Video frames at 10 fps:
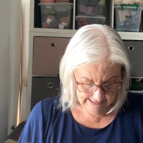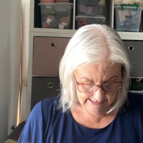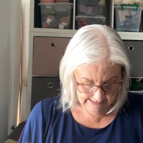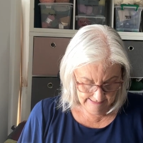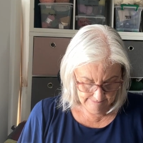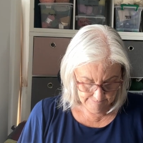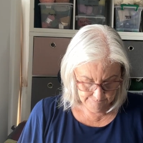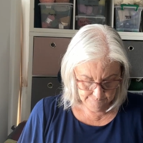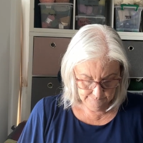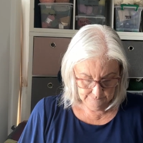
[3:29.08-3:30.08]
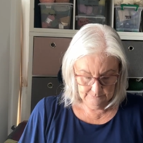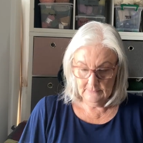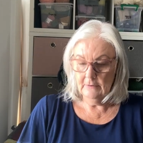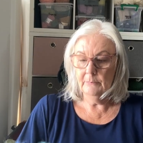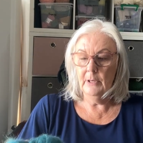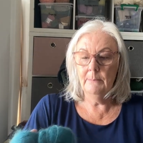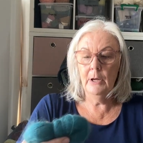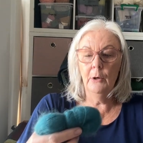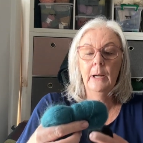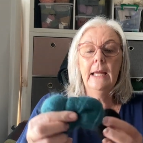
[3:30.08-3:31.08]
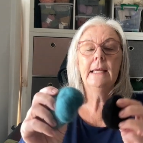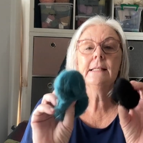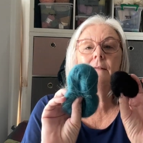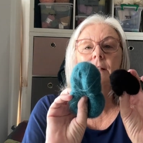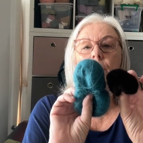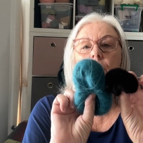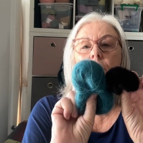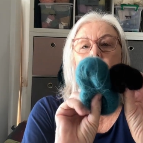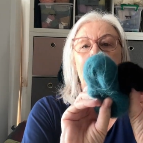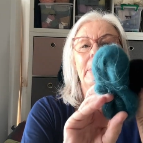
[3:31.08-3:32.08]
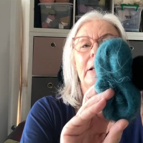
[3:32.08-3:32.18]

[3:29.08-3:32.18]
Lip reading: My mohairs, I've still got a fair bit